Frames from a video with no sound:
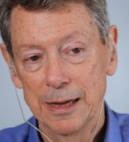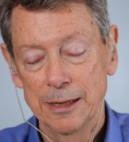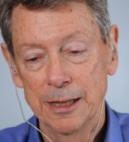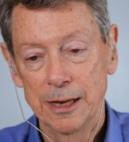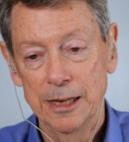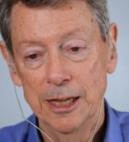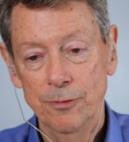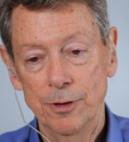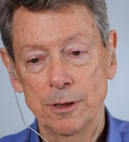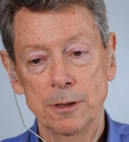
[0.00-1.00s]
And then,
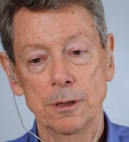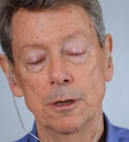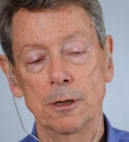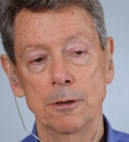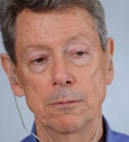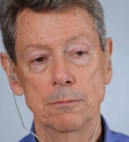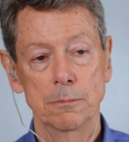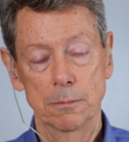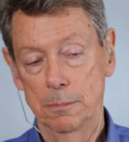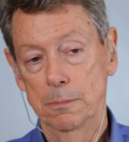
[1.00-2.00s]
even,
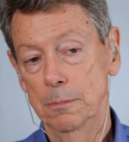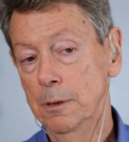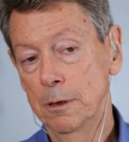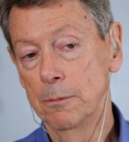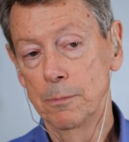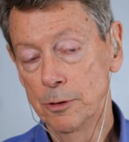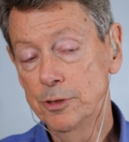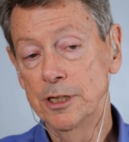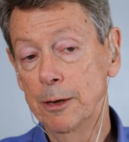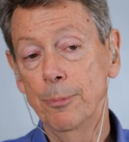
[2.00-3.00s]
you know,
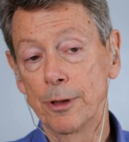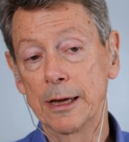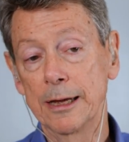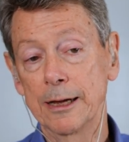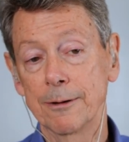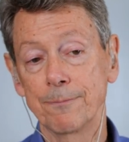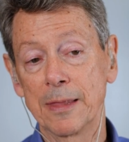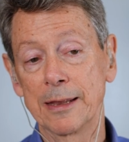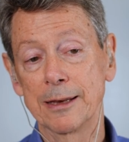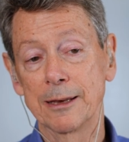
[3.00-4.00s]
most deeply,
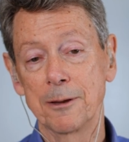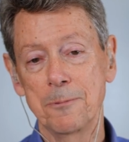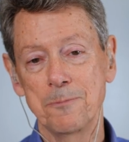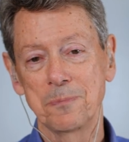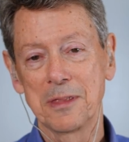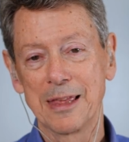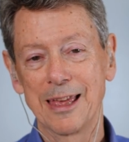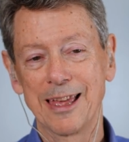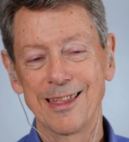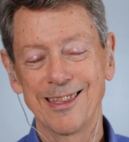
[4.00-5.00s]
and
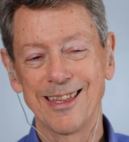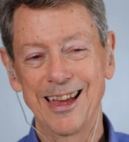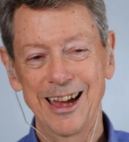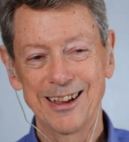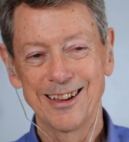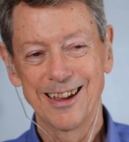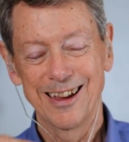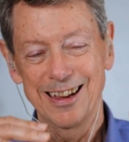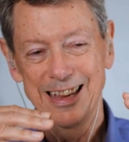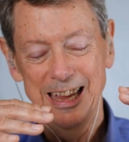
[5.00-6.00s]
uh,
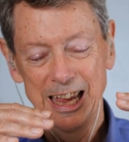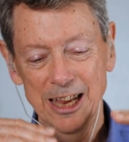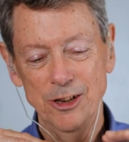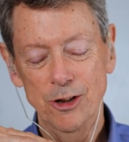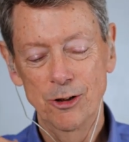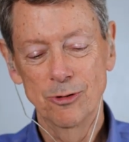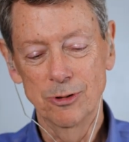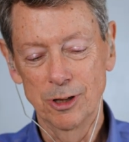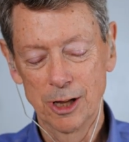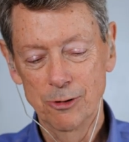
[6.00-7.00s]
can you
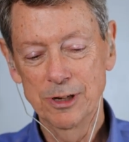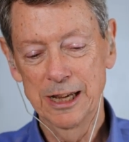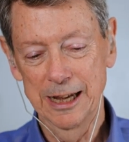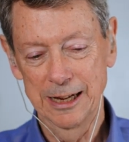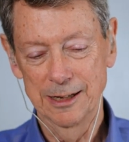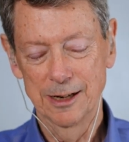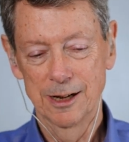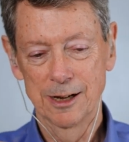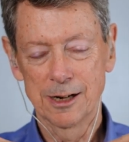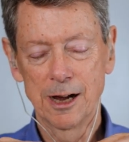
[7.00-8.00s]
locate
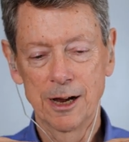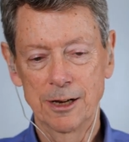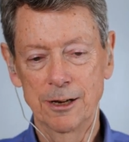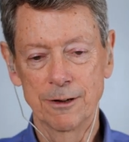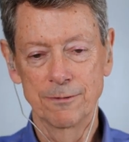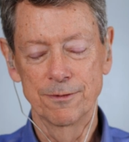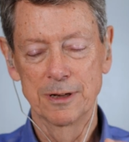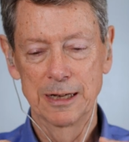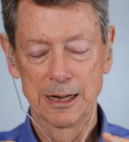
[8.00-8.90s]
a kind of